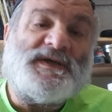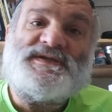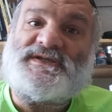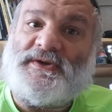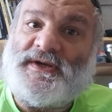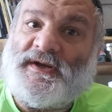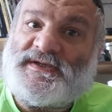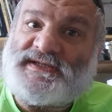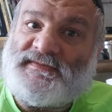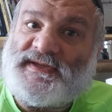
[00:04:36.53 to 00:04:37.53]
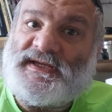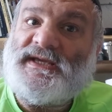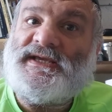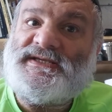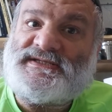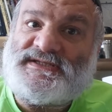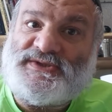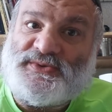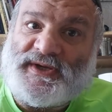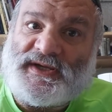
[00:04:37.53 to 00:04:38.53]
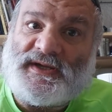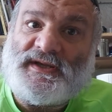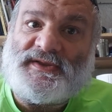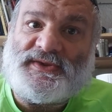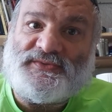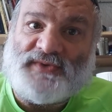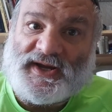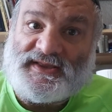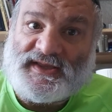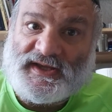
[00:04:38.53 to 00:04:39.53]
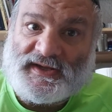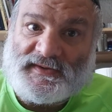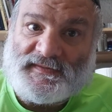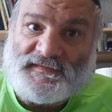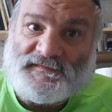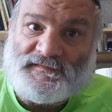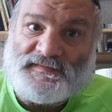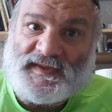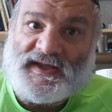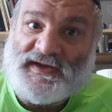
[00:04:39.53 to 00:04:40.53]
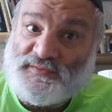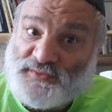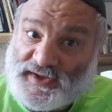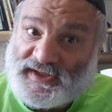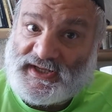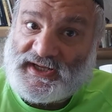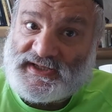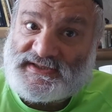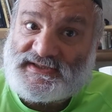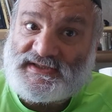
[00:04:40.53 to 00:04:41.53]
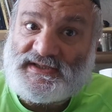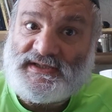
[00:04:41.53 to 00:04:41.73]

So you know something? He's doing the right thing. He really is.